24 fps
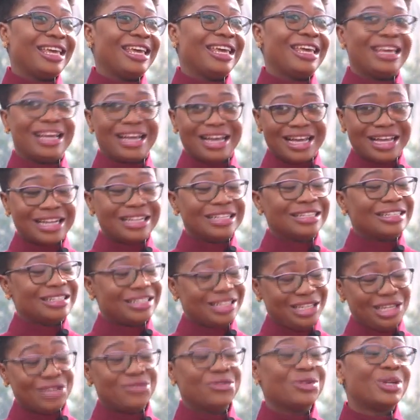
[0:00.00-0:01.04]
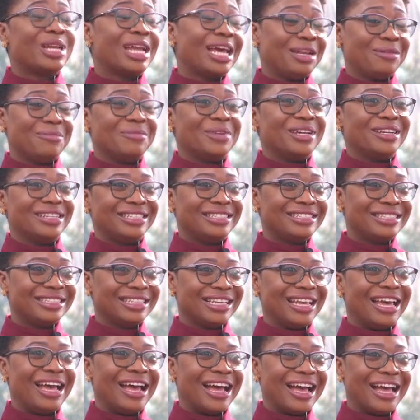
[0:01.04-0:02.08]
it can give you nightmares.
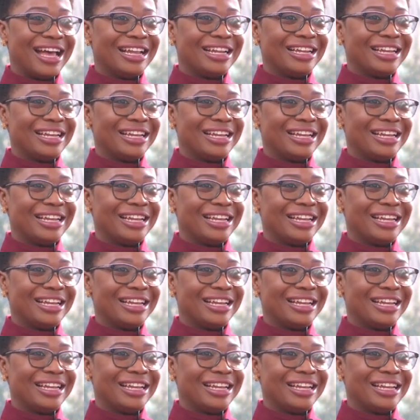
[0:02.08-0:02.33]
Mm.